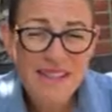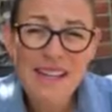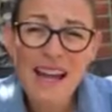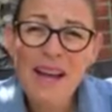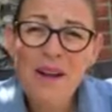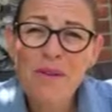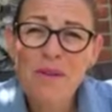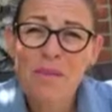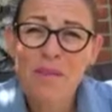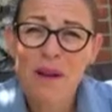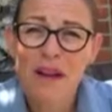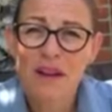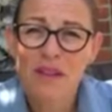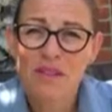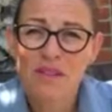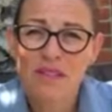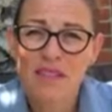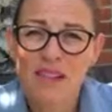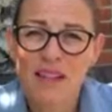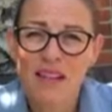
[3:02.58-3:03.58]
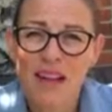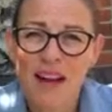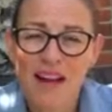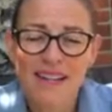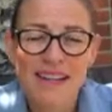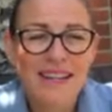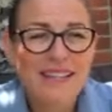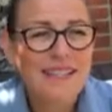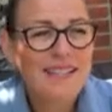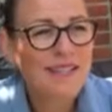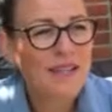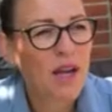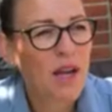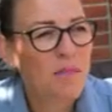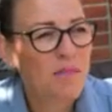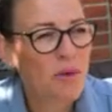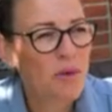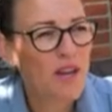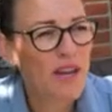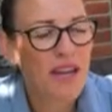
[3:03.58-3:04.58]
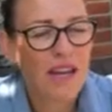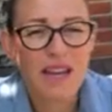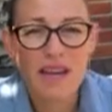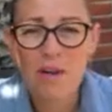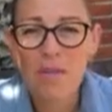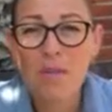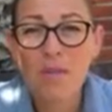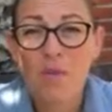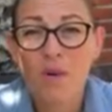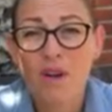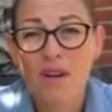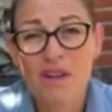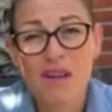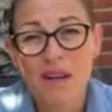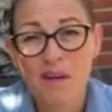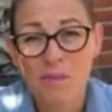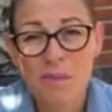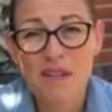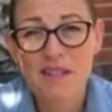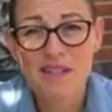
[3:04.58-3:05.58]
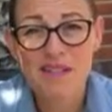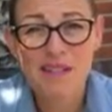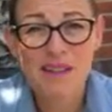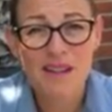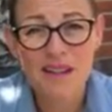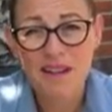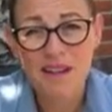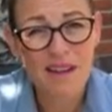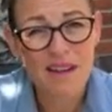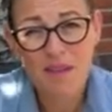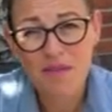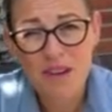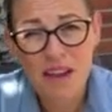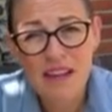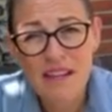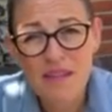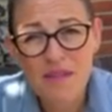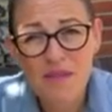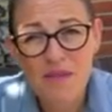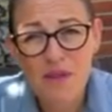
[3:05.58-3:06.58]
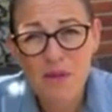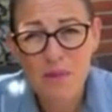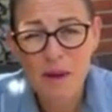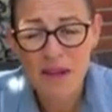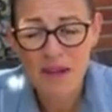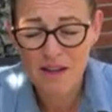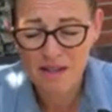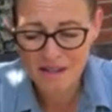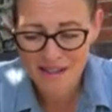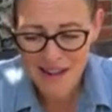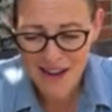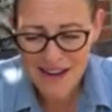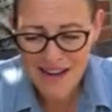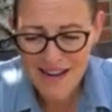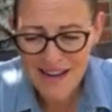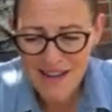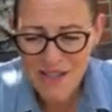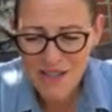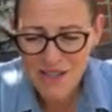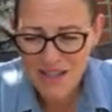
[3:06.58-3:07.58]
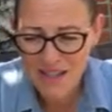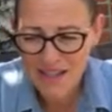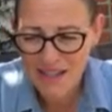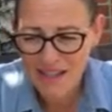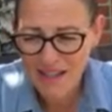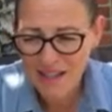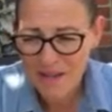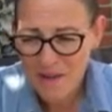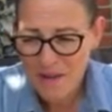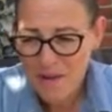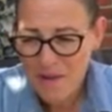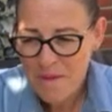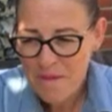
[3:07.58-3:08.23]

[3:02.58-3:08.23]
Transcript: down about it, I needed to come on here. Number one, admit it, I've gained a few pounds, and actually,